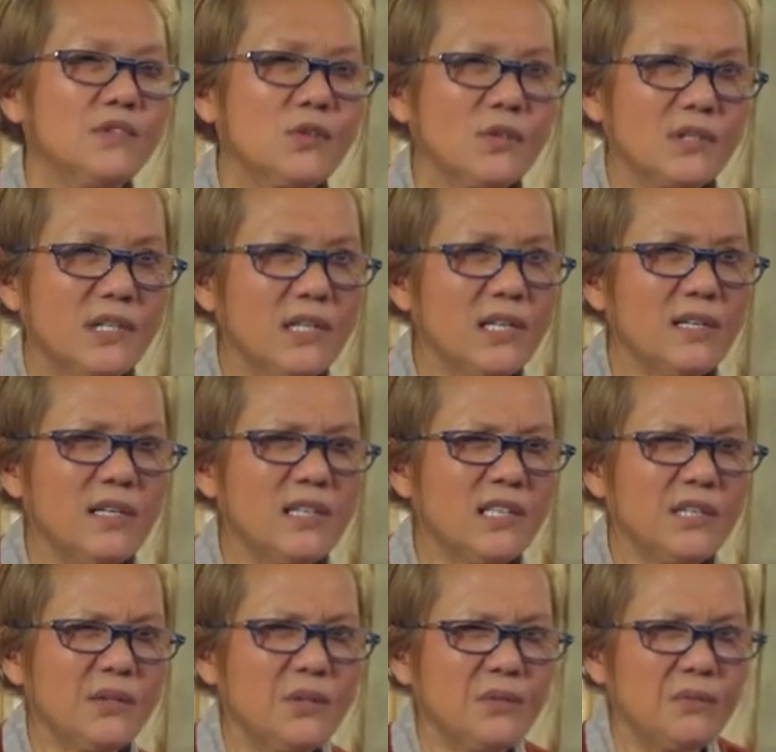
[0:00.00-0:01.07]
Consider
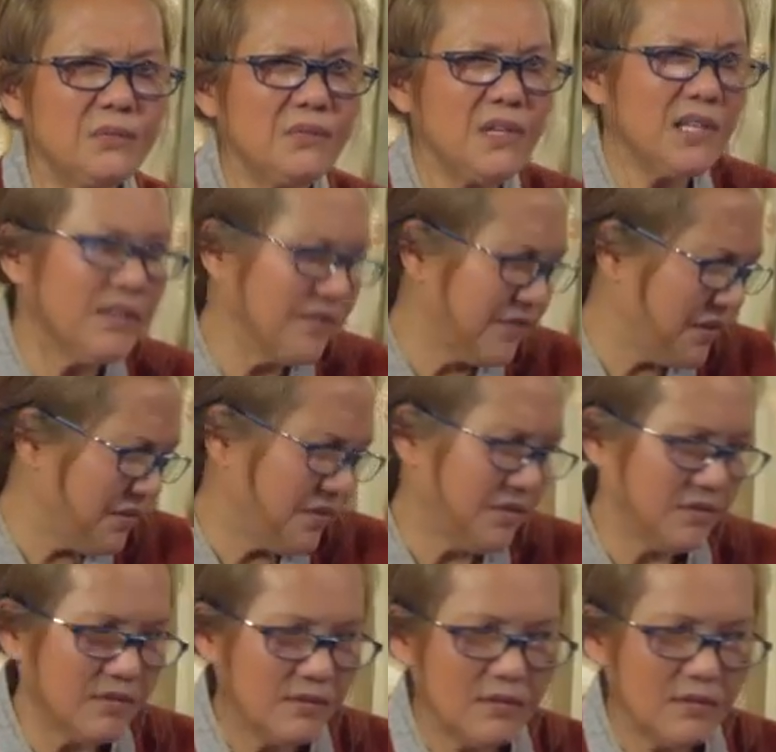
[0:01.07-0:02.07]
until you really feel